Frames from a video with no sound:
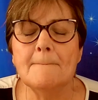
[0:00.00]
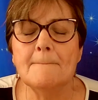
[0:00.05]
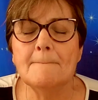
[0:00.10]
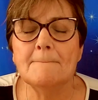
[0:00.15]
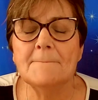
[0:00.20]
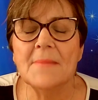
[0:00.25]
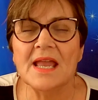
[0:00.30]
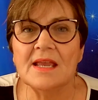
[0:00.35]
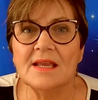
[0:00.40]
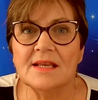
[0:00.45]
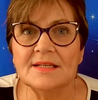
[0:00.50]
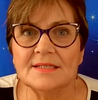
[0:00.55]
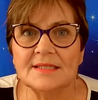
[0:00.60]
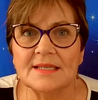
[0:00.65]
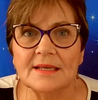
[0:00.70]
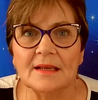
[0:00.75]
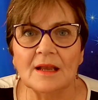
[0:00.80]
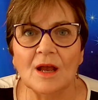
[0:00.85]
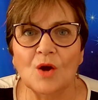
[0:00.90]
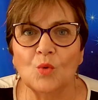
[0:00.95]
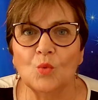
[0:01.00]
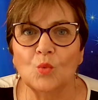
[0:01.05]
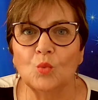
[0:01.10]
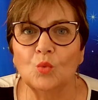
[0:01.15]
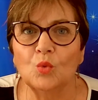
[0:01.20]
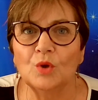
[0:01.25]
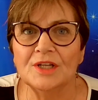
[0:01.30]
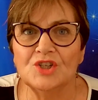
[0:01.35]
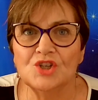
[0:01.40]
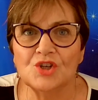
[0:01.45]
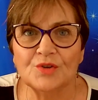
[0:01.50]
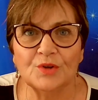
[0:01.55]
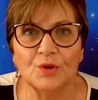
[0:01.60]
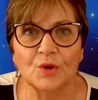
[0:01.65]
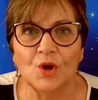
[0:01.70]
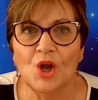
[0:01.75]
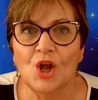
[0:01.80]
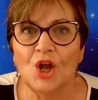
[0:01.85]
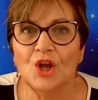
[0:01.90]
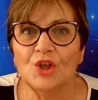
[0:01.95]
amazing,
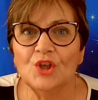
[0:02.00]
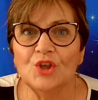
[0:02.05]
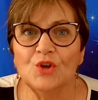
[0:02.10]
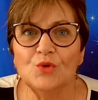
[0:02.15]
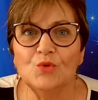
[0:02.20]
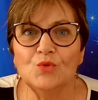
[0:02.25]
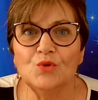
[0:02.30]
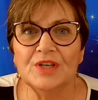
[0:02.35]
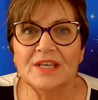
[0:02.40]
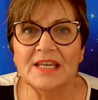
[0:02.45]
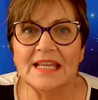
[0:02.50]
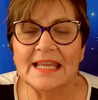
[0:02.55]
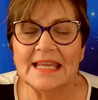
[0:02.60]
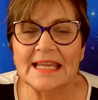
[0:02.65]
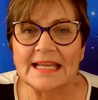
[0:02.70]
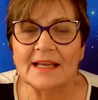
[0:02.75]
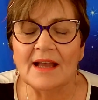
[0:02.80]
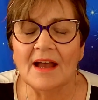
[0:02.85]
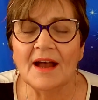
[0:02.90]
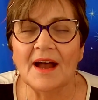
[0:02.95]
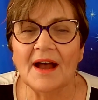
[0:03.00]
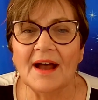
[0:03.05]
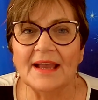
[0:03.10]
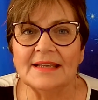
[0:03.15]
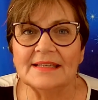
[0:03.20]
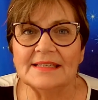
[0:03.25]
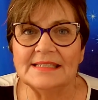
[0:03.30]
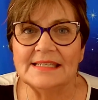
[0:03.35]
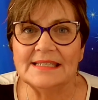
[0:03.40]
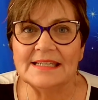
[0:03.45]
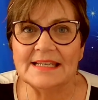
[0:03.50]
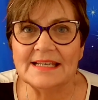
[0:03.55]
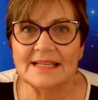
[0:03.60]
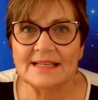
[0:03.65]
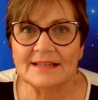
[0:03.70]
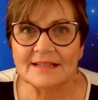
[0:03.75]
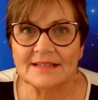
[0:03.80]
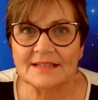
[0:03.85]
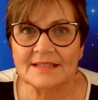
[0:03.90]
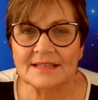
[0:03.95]
original, unique
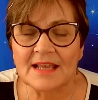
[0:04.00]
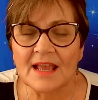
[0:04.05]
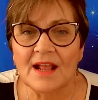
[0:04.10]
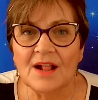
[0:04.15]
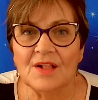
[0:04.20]
ideas